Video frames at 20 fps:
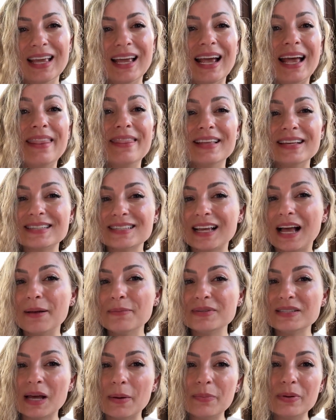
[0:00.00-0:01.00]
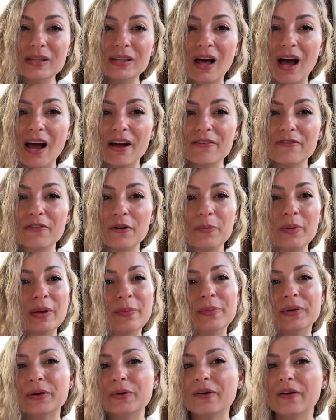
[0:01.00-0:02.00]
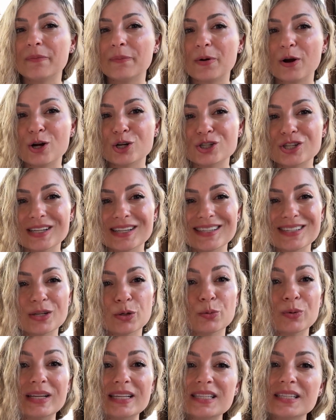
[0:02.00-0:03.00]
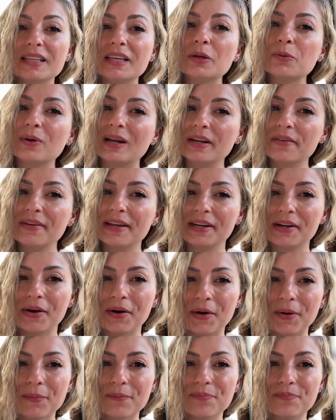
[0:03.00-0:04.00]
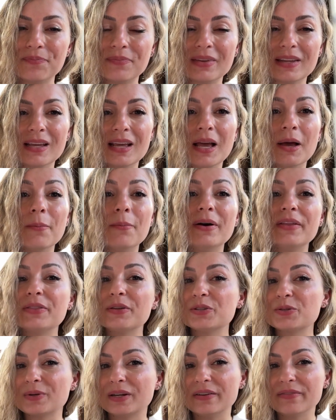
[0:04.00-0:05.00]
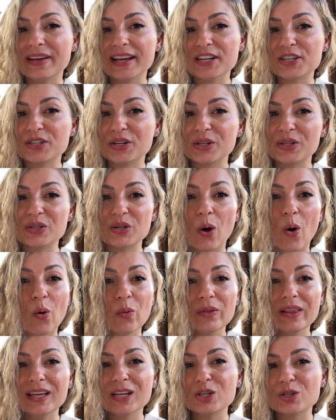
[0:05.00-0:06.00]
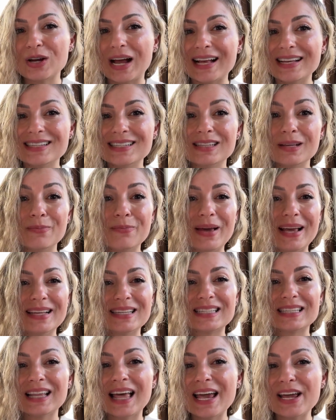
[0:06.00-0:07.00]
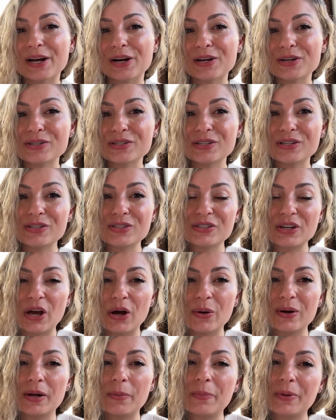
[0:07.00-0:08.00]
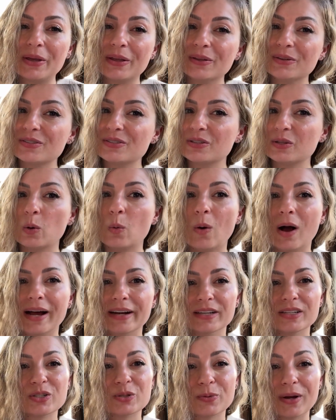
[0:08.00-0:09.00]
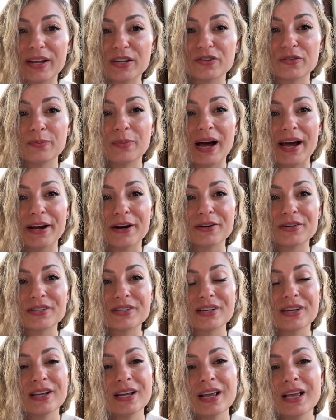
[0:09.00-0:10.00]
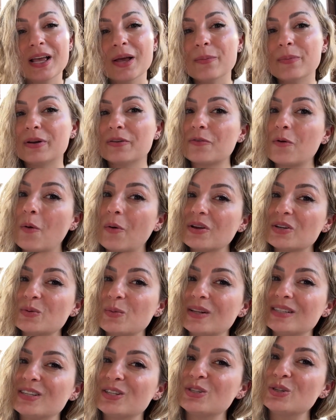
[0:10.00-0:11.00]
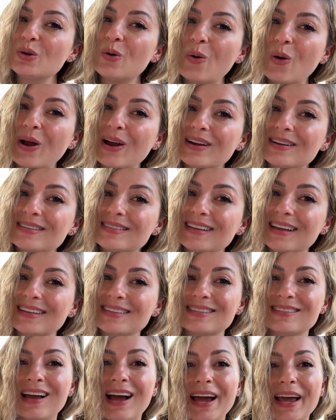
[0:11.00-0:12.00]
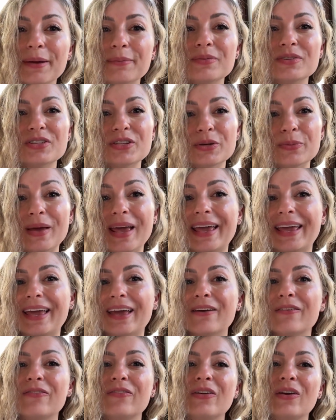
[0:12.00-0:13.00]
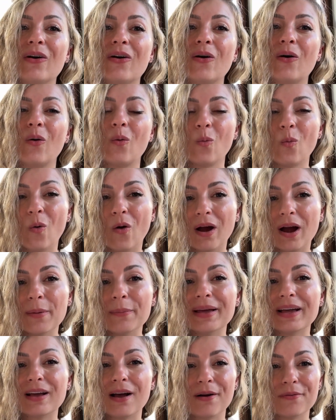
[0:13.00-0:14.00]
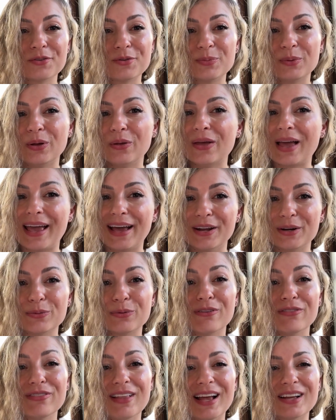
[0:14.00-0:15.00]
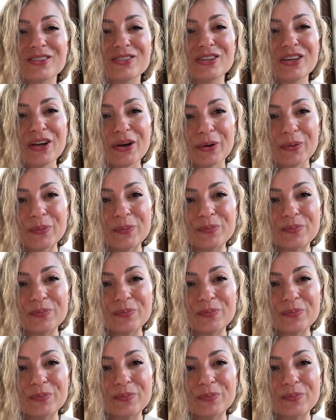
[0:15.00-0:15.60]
And this comes up a lot for people who have purchased a recently renovated home. But those renovations only address the base layers, so it appeals to the widest range of buyers. But of course, once it's yours, it's time to make it feel warm and comfortable and reflect you.